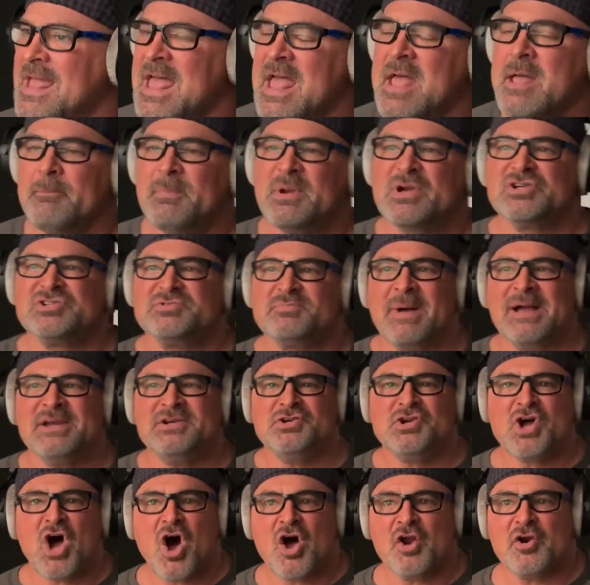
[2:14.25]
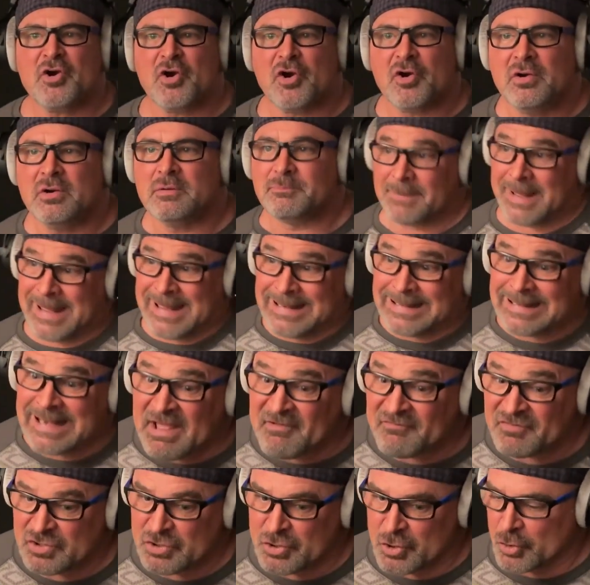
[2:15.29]
Because my daughter, my
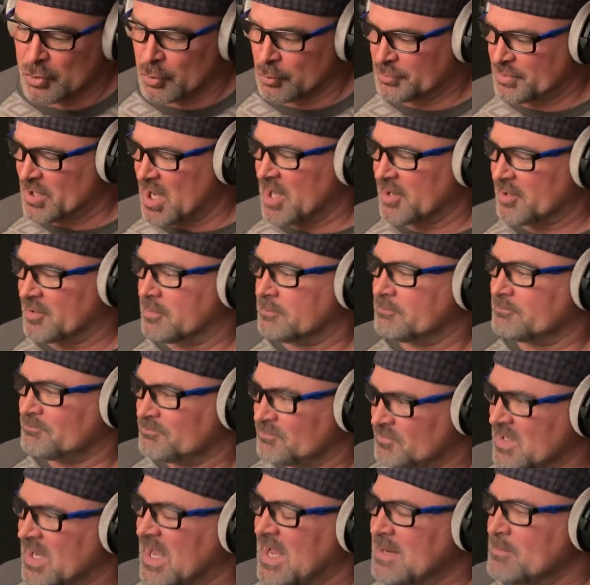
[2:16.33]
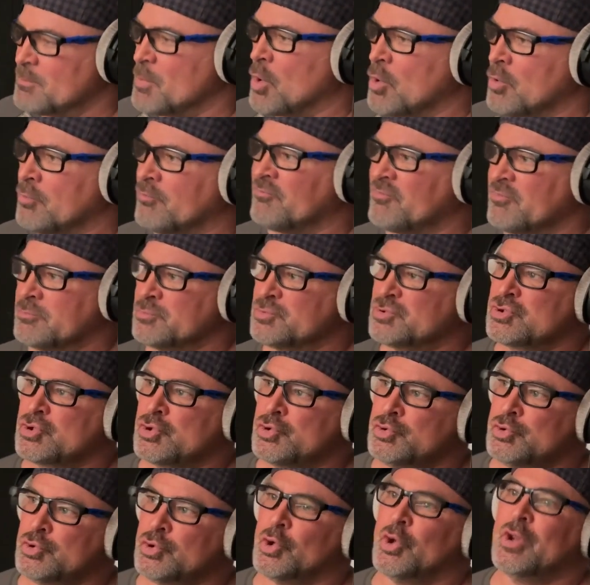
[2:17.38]
11-year-old daughter, came home from
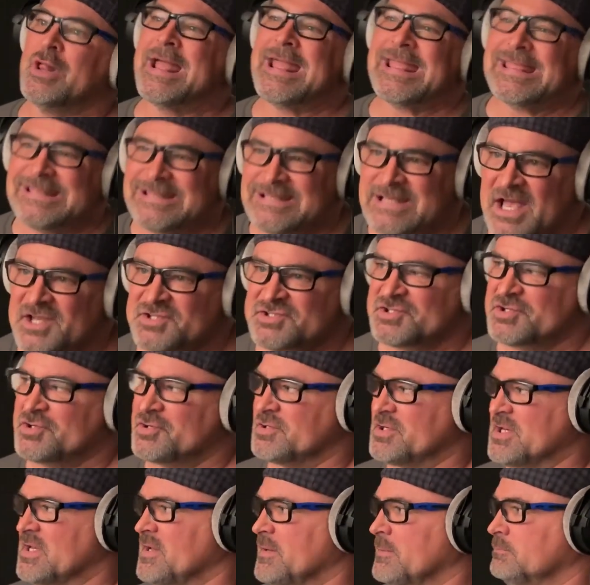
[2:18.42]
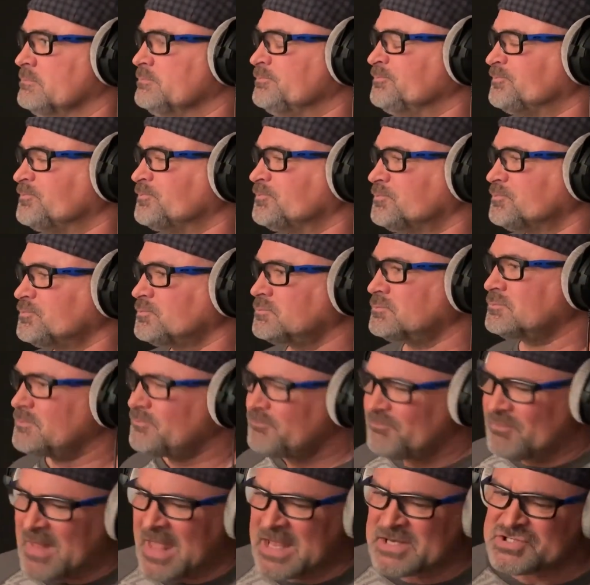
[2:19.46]
school yesterday.
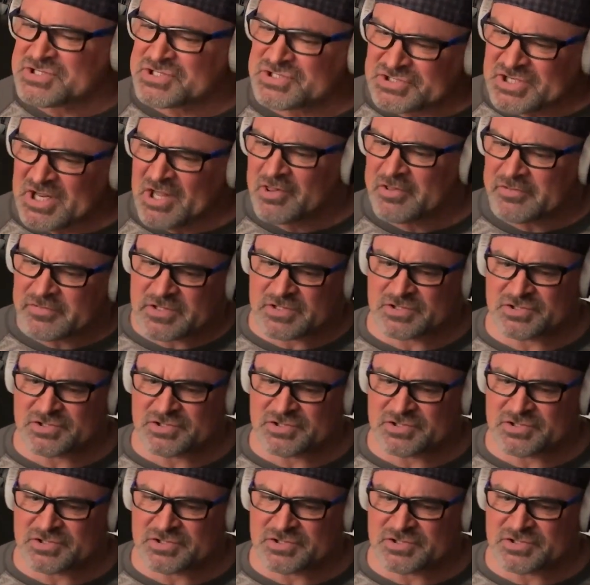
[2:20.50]
And she's telling this